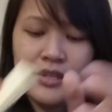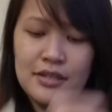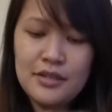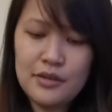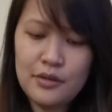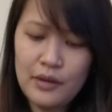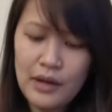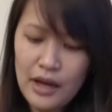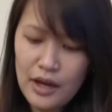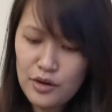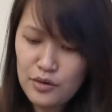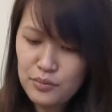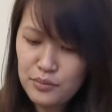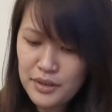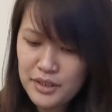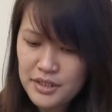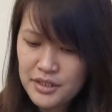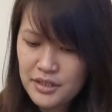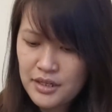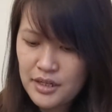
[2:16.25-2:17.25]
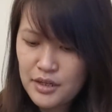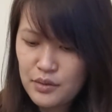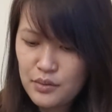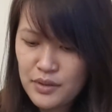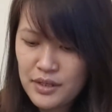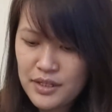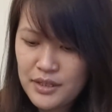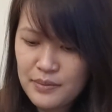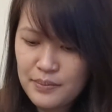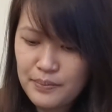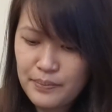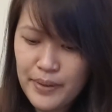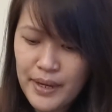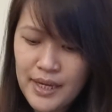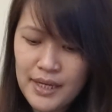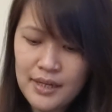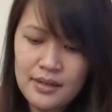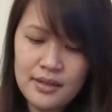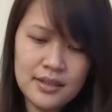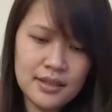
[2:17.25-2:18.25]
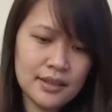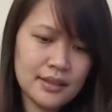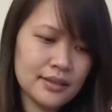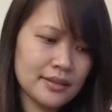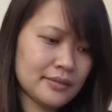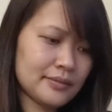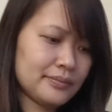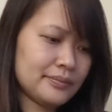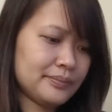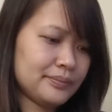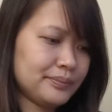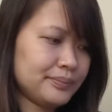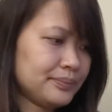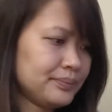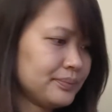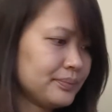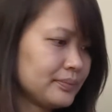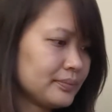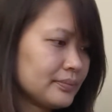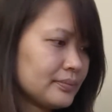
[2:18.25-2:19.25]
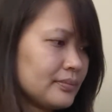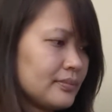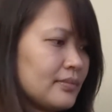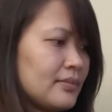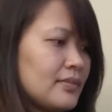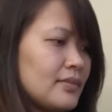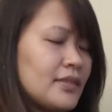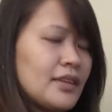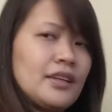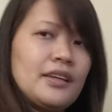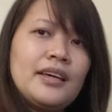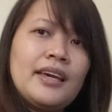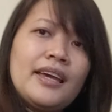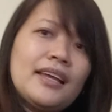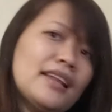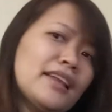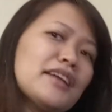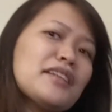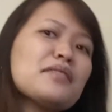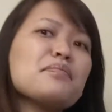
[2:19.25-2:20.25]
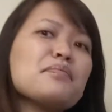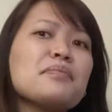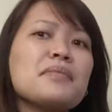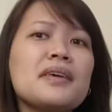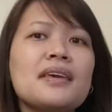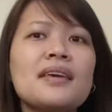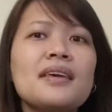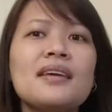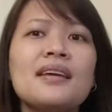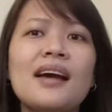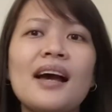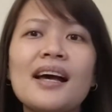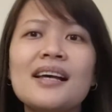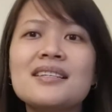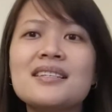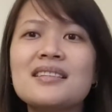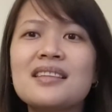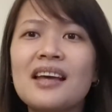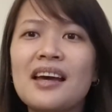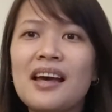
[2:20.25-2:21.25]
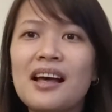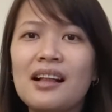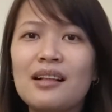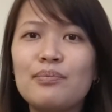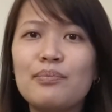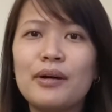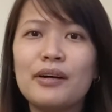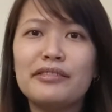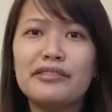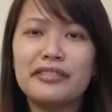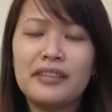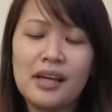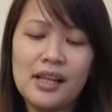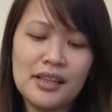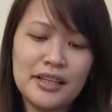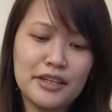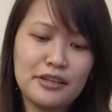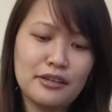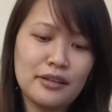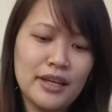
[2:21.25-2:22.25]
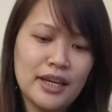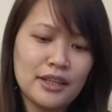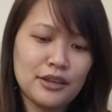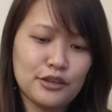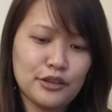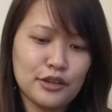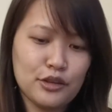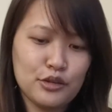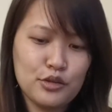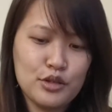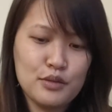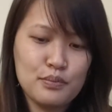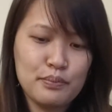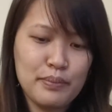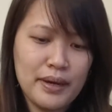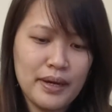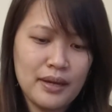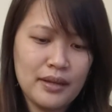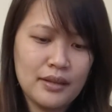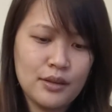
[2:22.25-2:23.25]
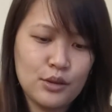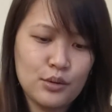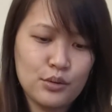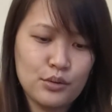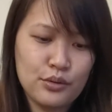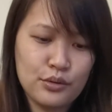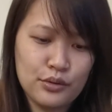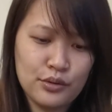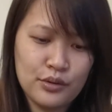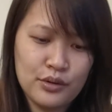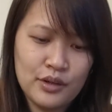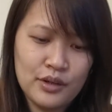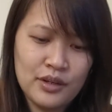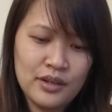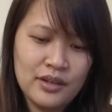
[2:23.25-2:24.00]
so how much did we spend? Okay, let me ask the help of calculator to